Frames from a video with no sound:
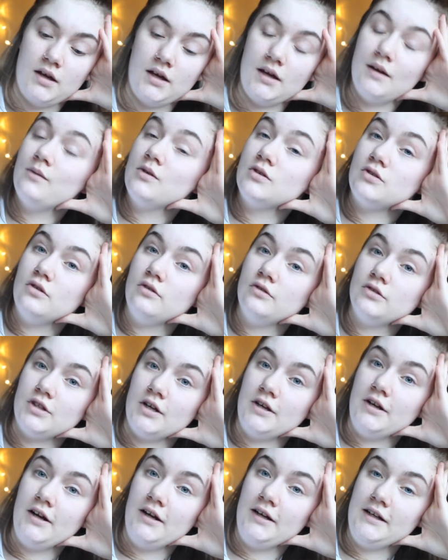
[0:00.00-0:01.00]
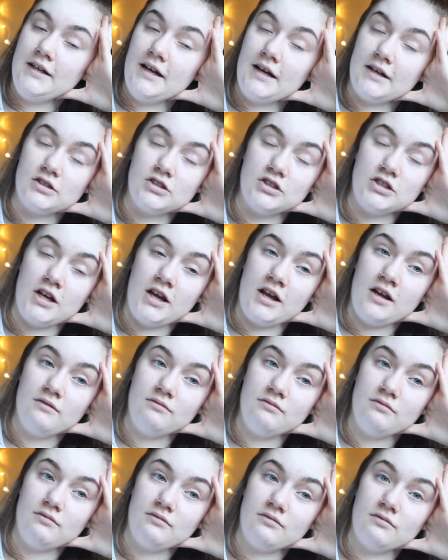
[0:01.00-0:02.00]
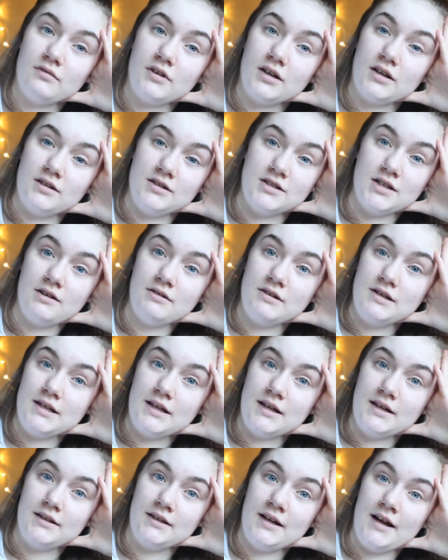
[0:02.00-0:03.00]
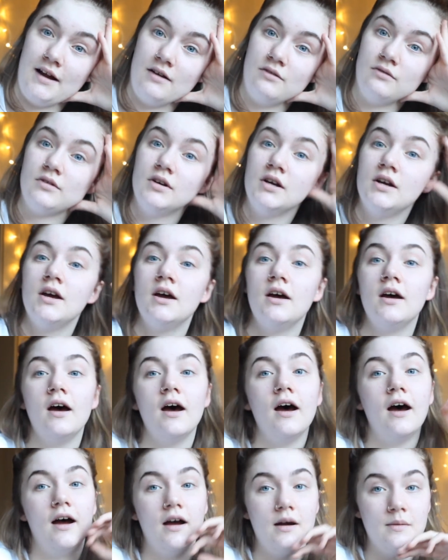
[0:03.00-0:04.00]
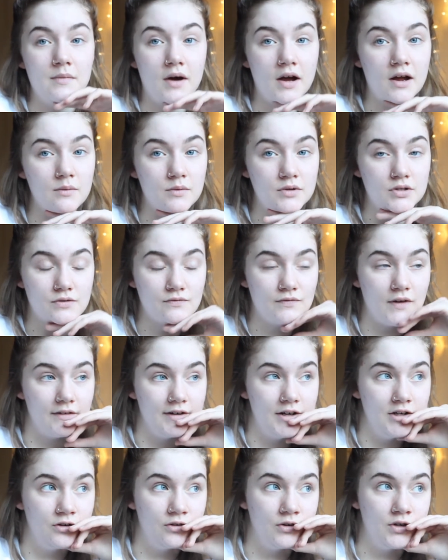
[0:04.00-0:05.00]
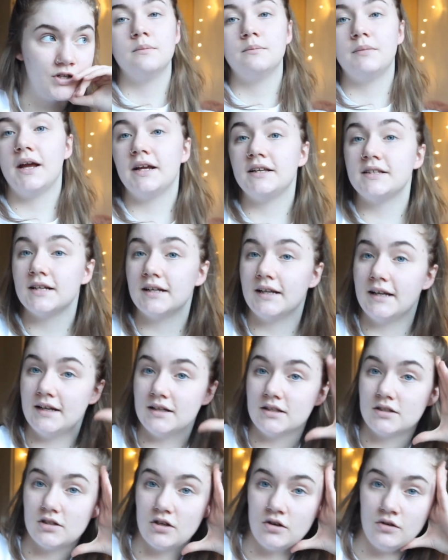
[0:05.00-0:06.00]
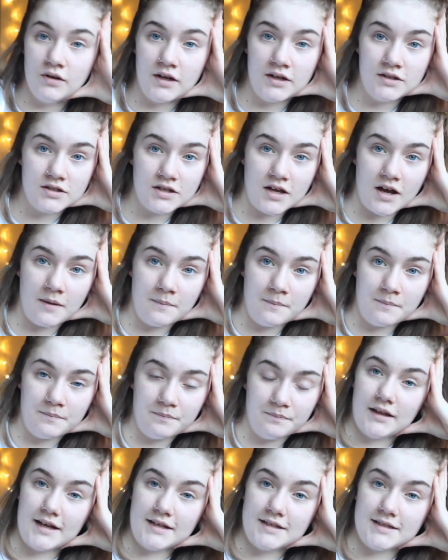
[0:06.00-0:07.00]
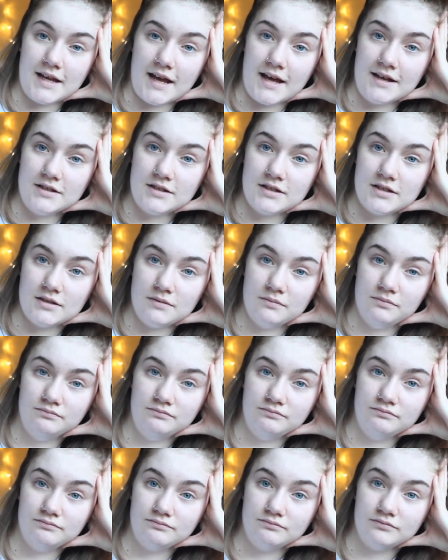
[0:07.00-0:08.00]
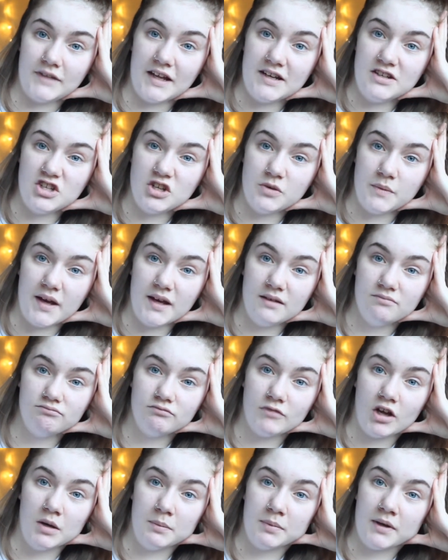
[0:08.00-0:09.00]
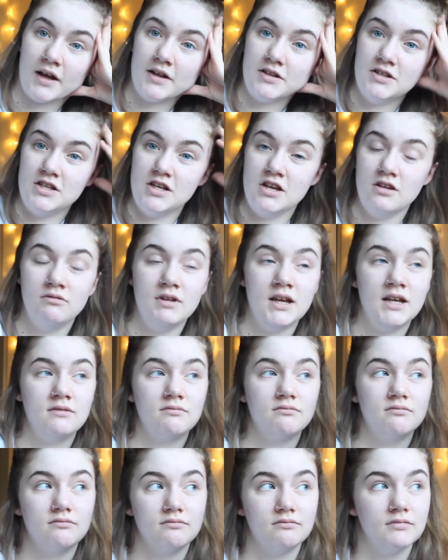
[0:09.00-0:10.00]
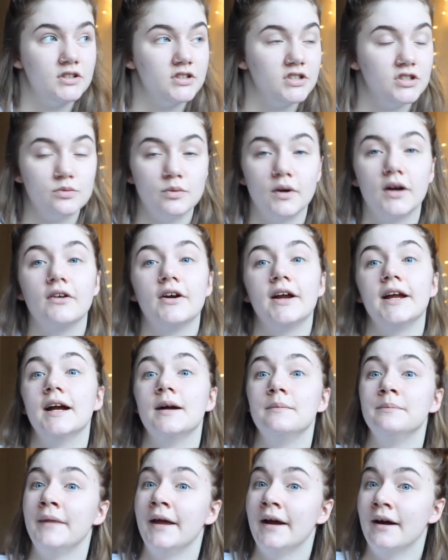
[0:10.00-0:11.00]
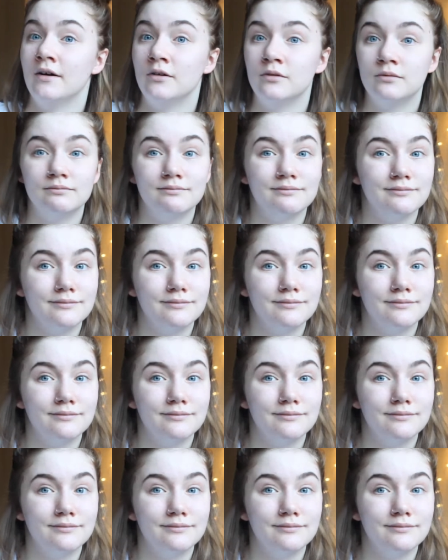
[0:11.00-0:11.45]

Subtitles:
It was not done early next year, I can tell you that now. I was very annoyed. Basically, as soon as they said they'd do it, I applied to uni, which is where I am now.